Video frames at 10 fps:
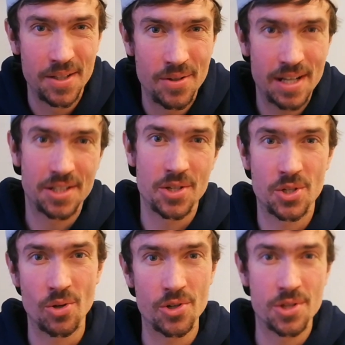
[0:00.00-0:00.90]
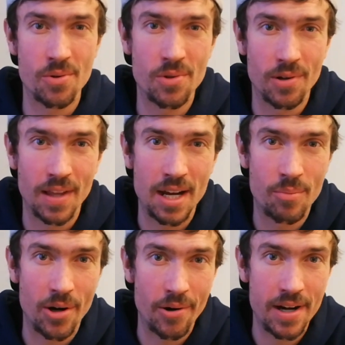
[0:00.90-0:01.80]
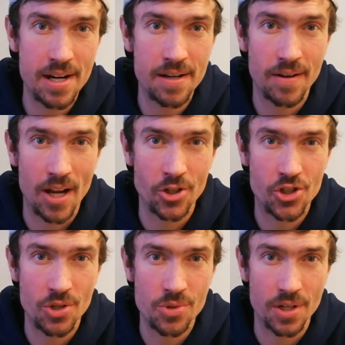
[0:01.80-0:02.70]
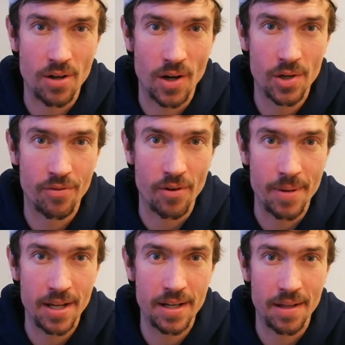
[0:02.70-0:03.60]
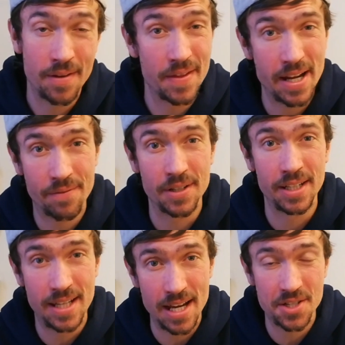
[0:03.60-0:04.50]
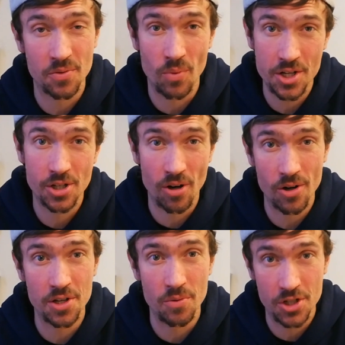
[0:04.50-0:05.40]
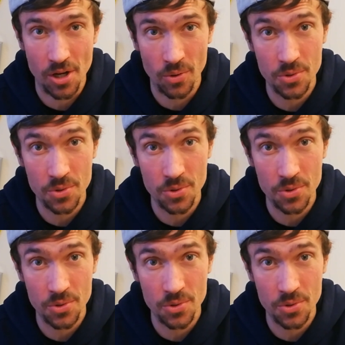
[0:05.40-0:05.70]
you get to search through their library and choose a card from it, and then they have to guess which card you